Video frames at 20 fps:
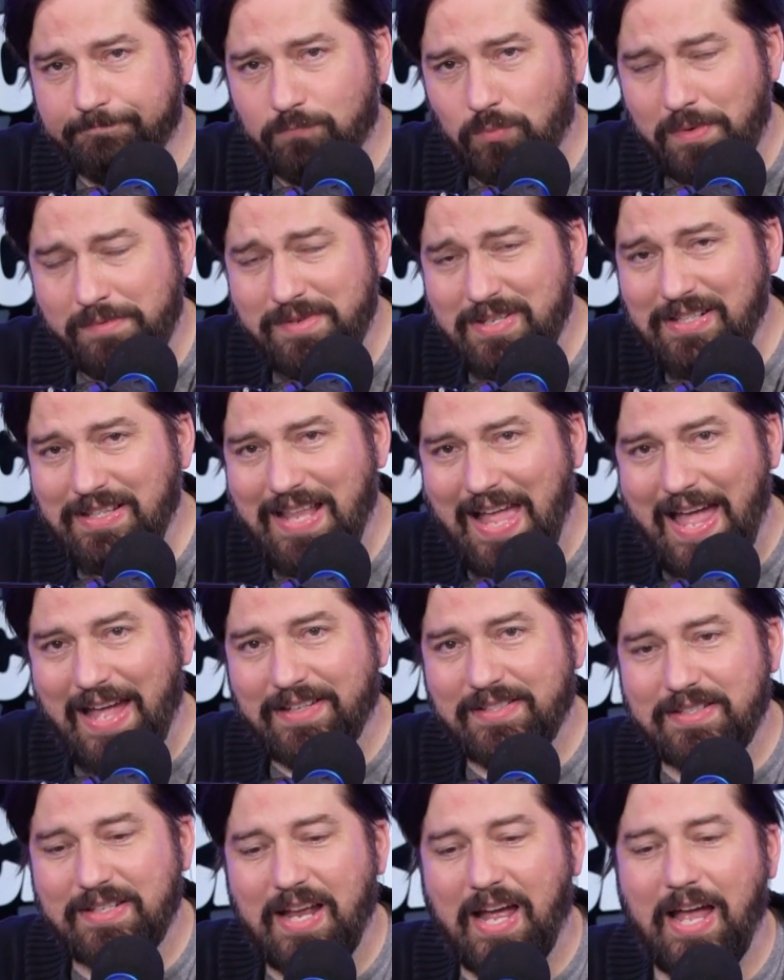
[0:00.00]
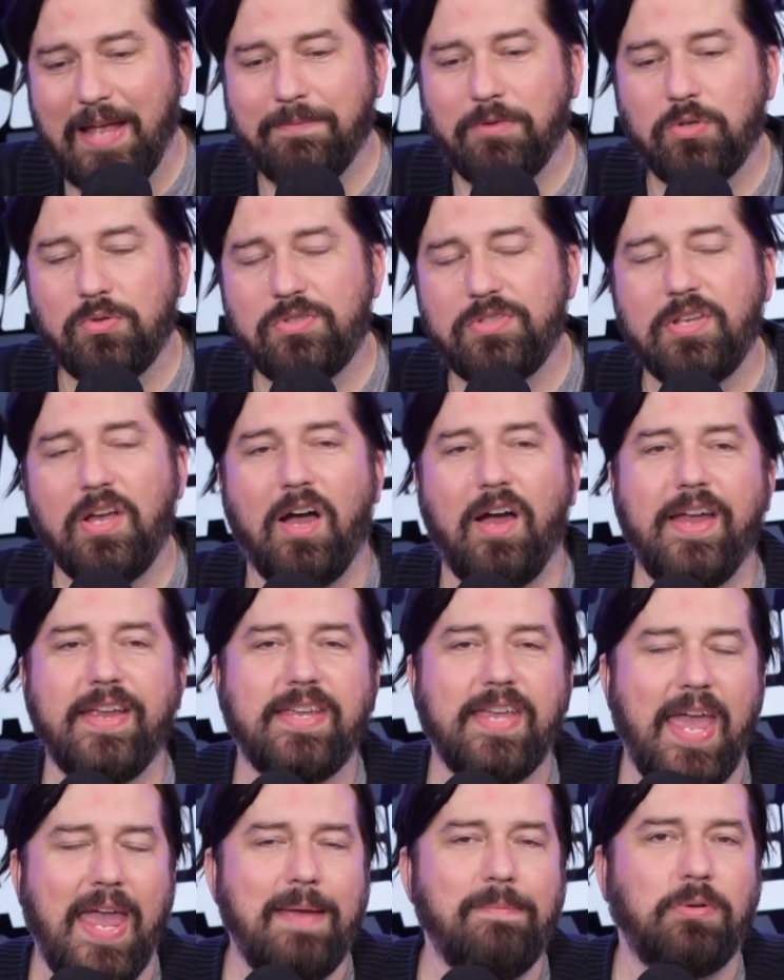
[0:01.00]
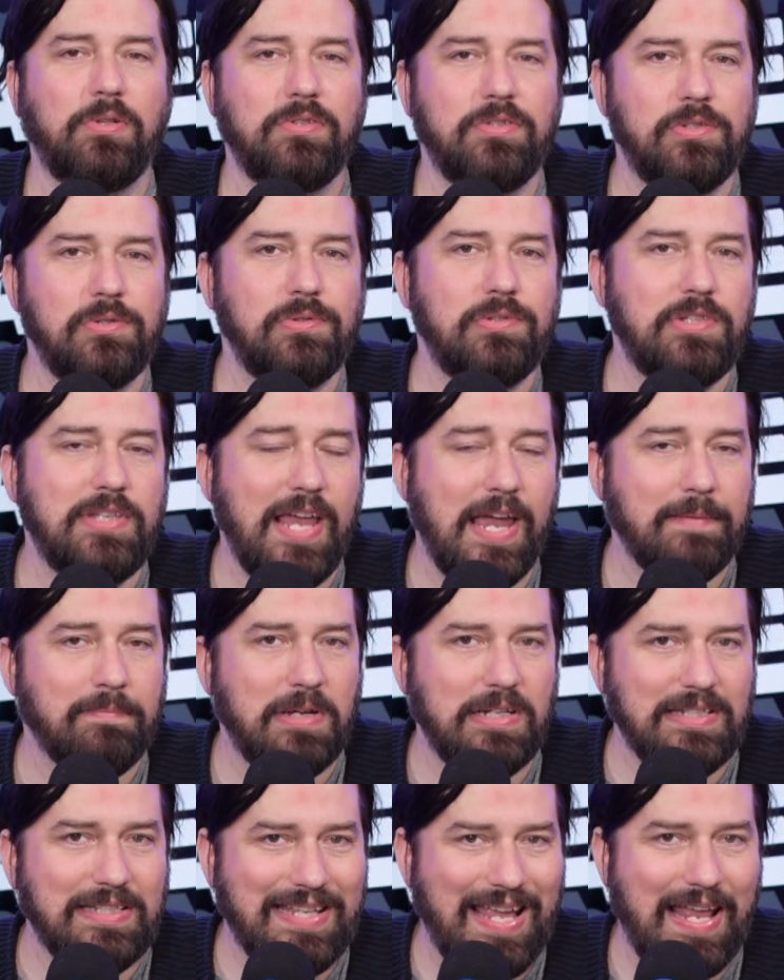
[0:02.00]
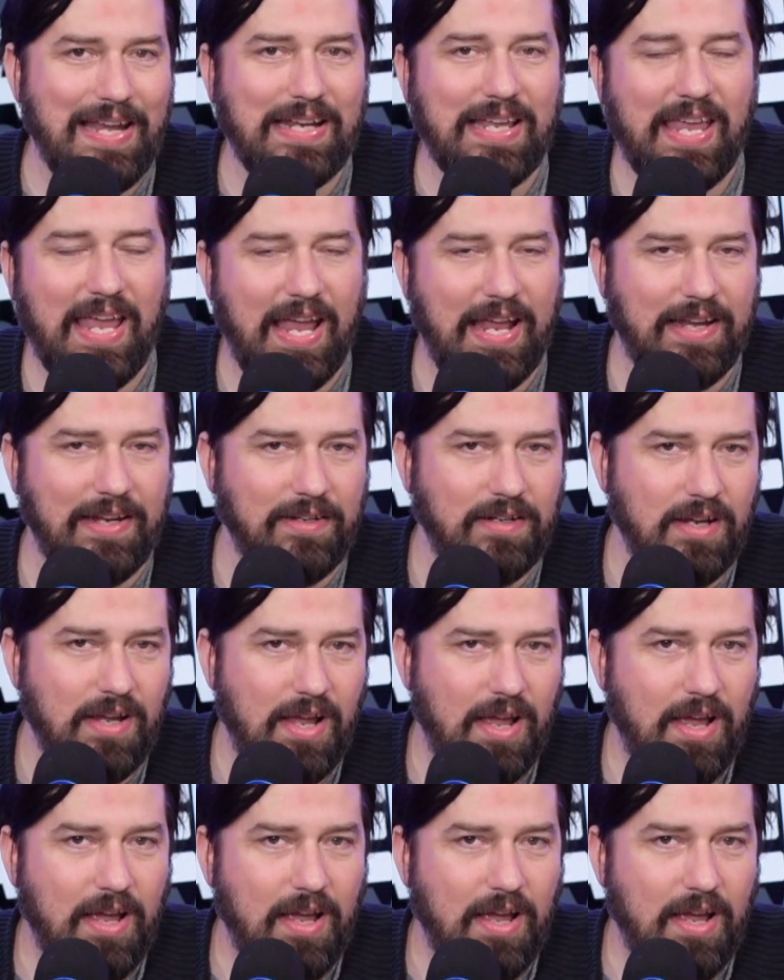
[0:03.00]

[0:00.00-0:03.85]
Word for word: When was the last time you saw a cable news segment dedicated